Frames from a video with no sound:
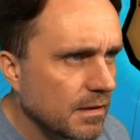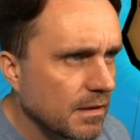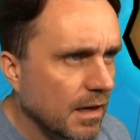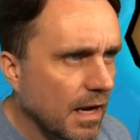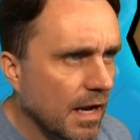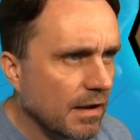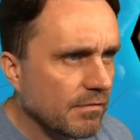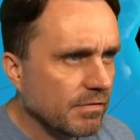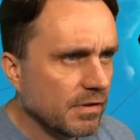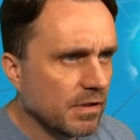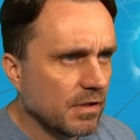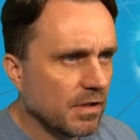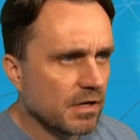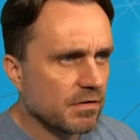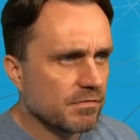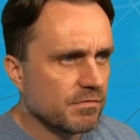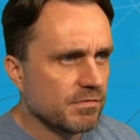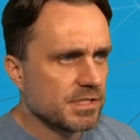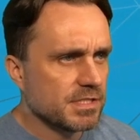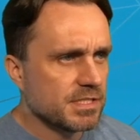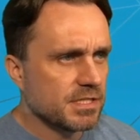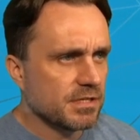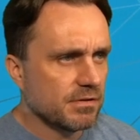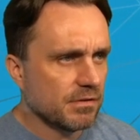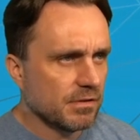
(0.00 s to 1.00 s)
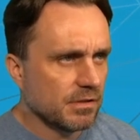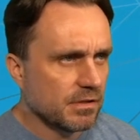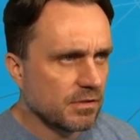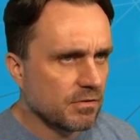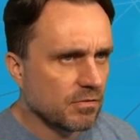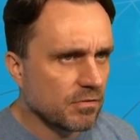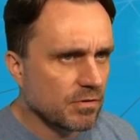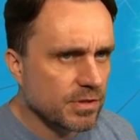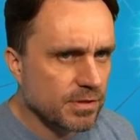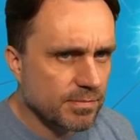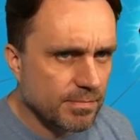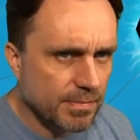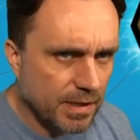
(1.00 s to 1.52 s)
I have a lot of material in
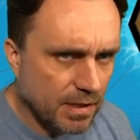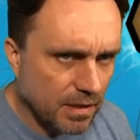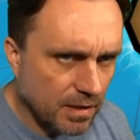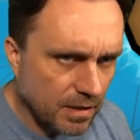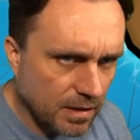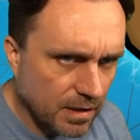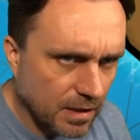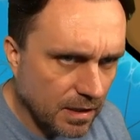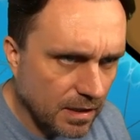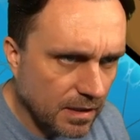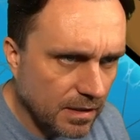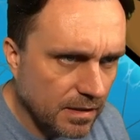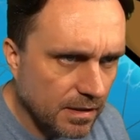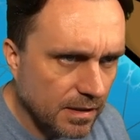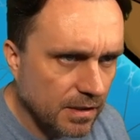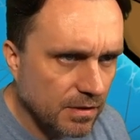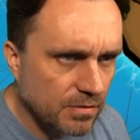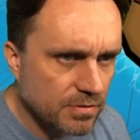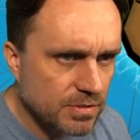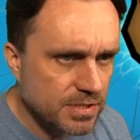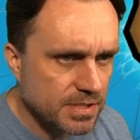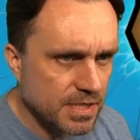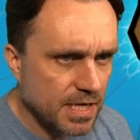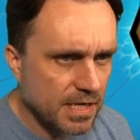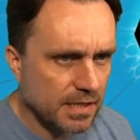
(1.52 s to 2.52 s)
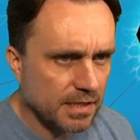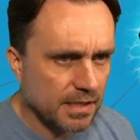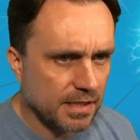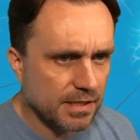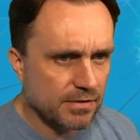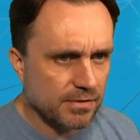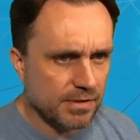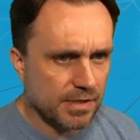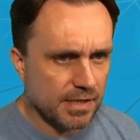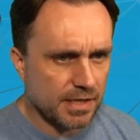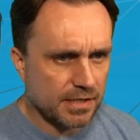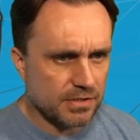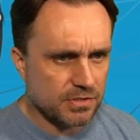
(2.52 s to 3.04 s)
North America. I go second. I don't
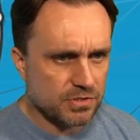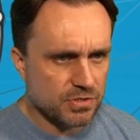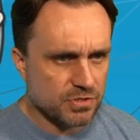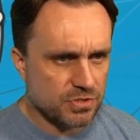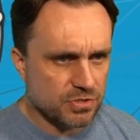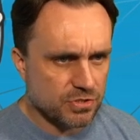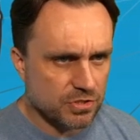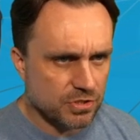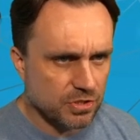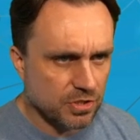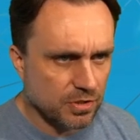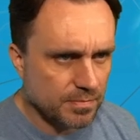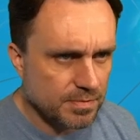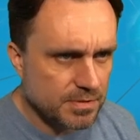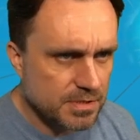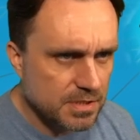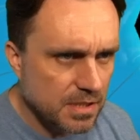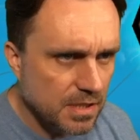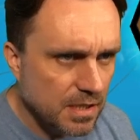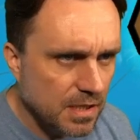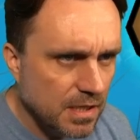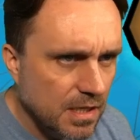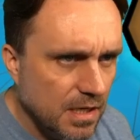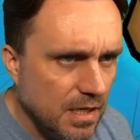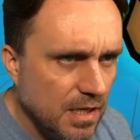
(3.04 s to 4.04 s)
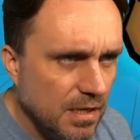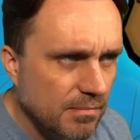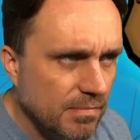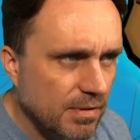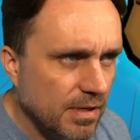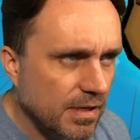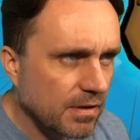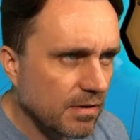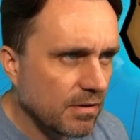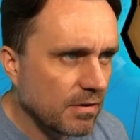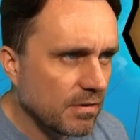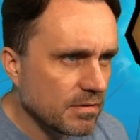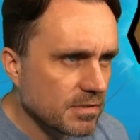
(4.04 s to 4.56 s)
get extra troops, but
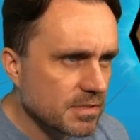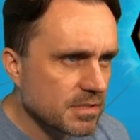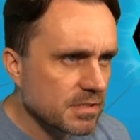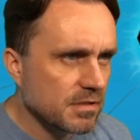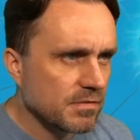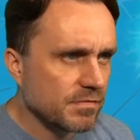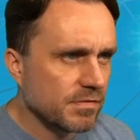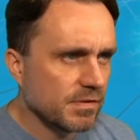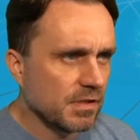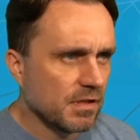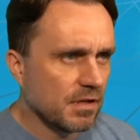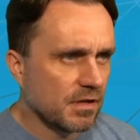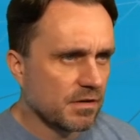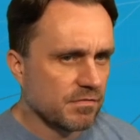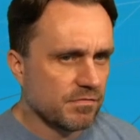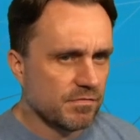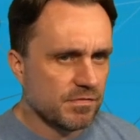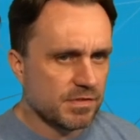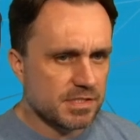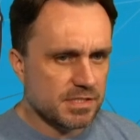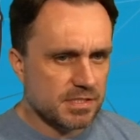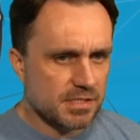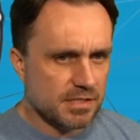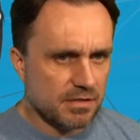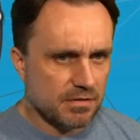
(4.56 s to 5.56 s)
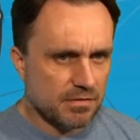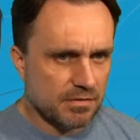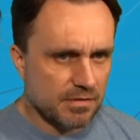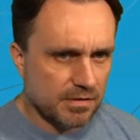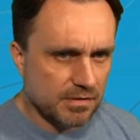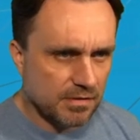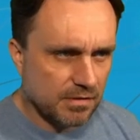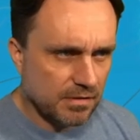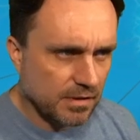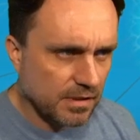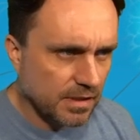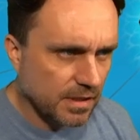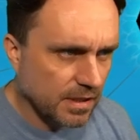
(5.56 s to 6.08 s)
I also have a lot of
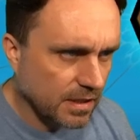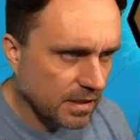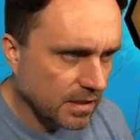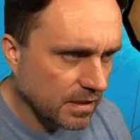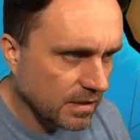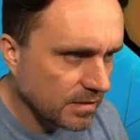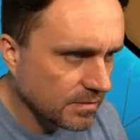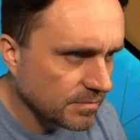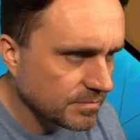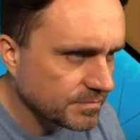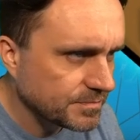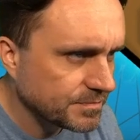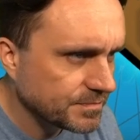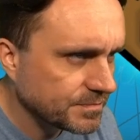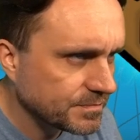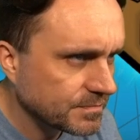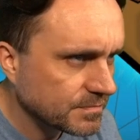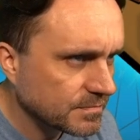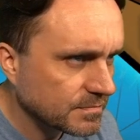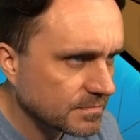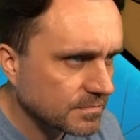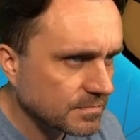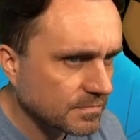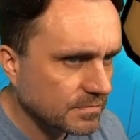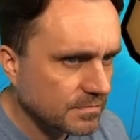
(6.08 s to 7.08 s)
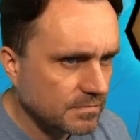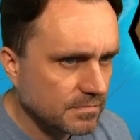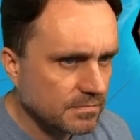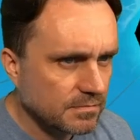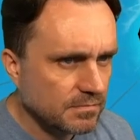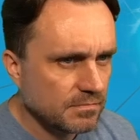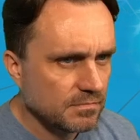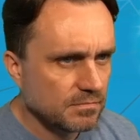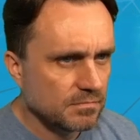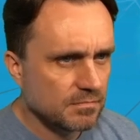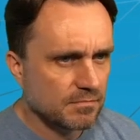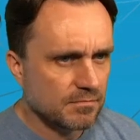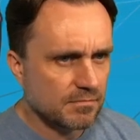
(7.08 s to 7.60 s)
material in
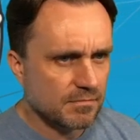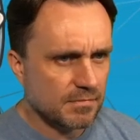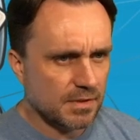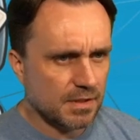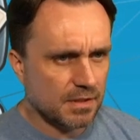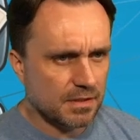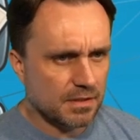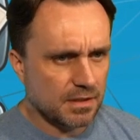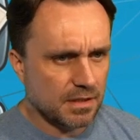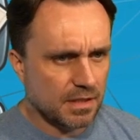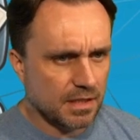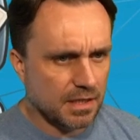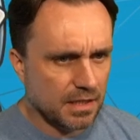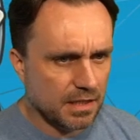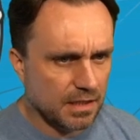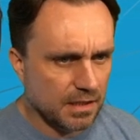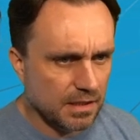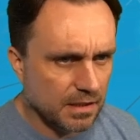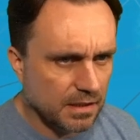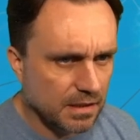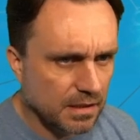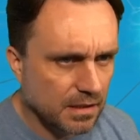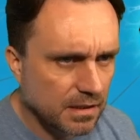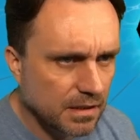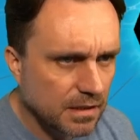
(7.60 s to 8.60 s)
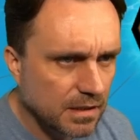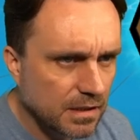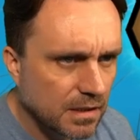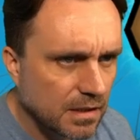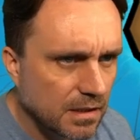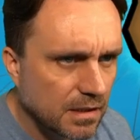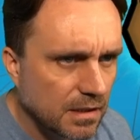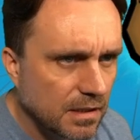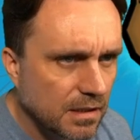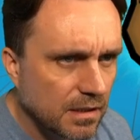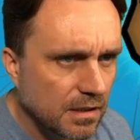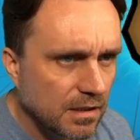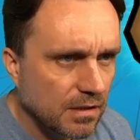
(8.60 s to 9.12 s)
uh,
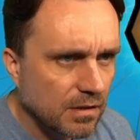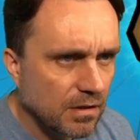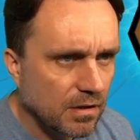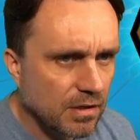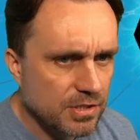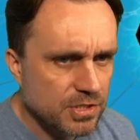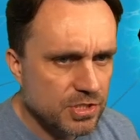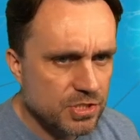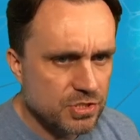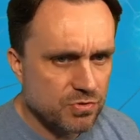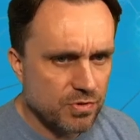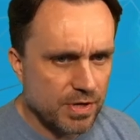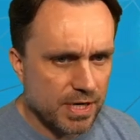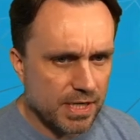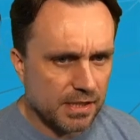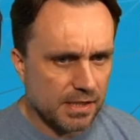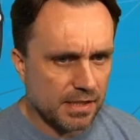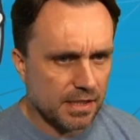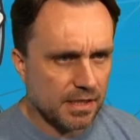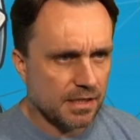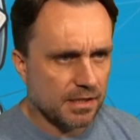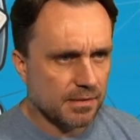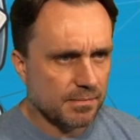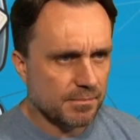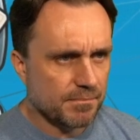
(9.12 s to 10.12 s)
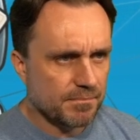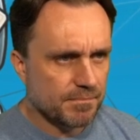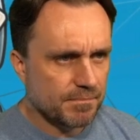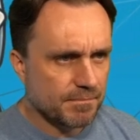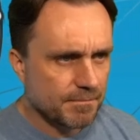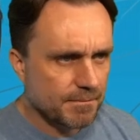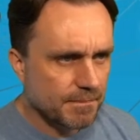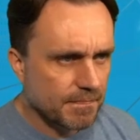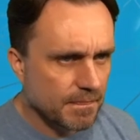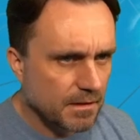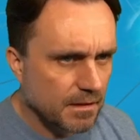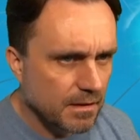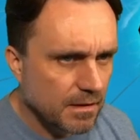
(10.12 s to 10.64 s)
Australia.
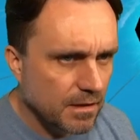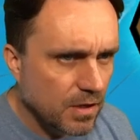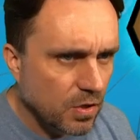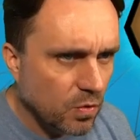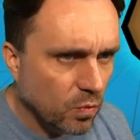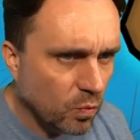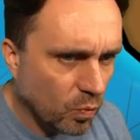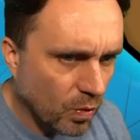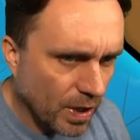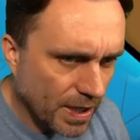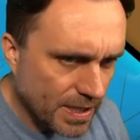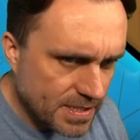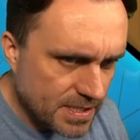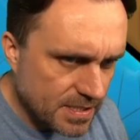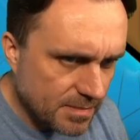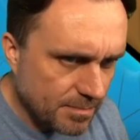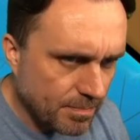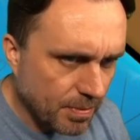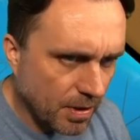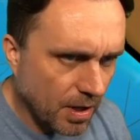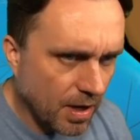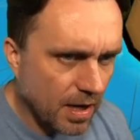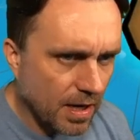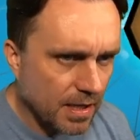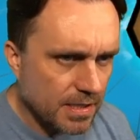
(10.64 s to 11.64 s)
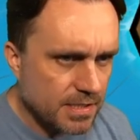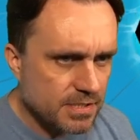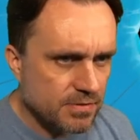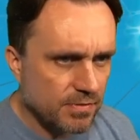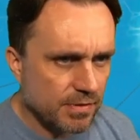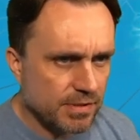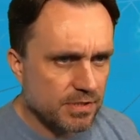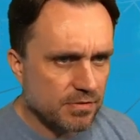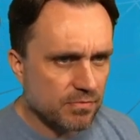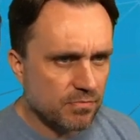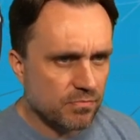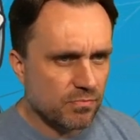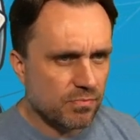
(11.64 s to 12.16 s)
White's a bot, so I
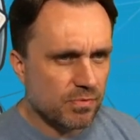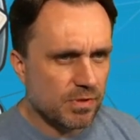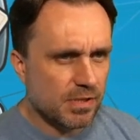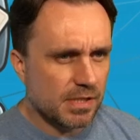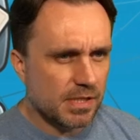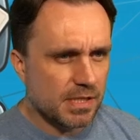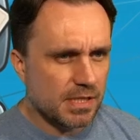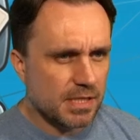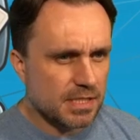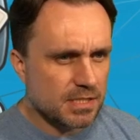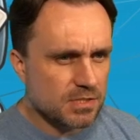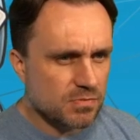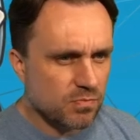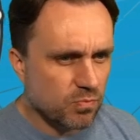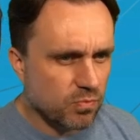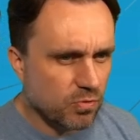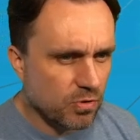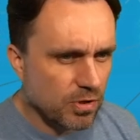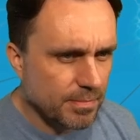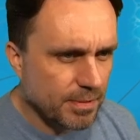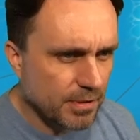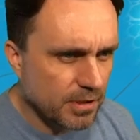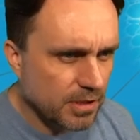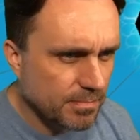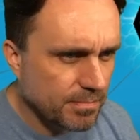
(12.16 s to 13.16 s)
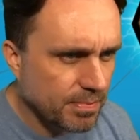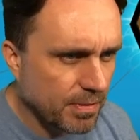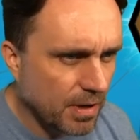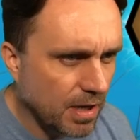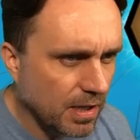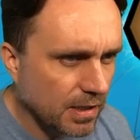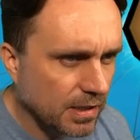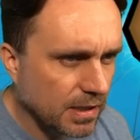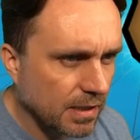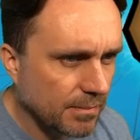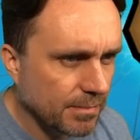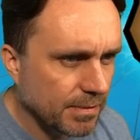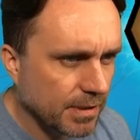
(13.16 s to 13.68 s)
don't really need to worry about the
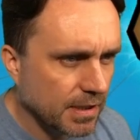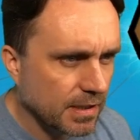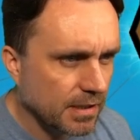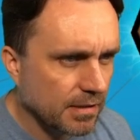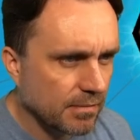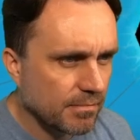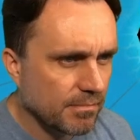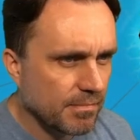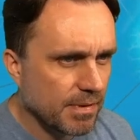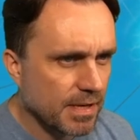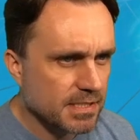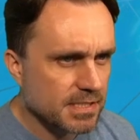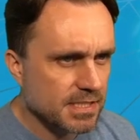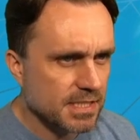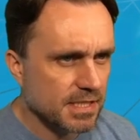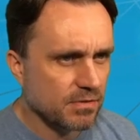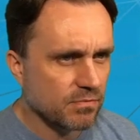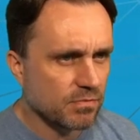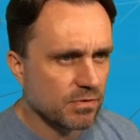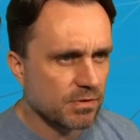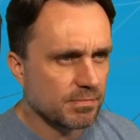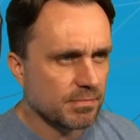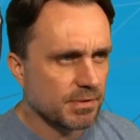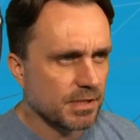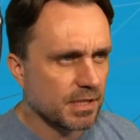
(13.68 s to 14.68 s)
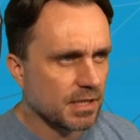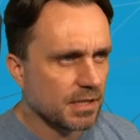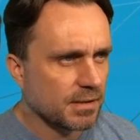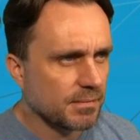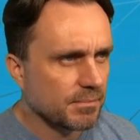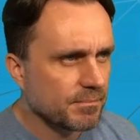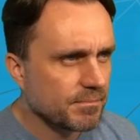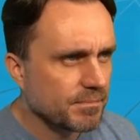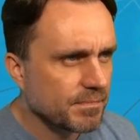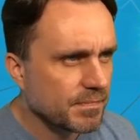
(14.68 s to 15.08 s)
bot coming in and messing with me.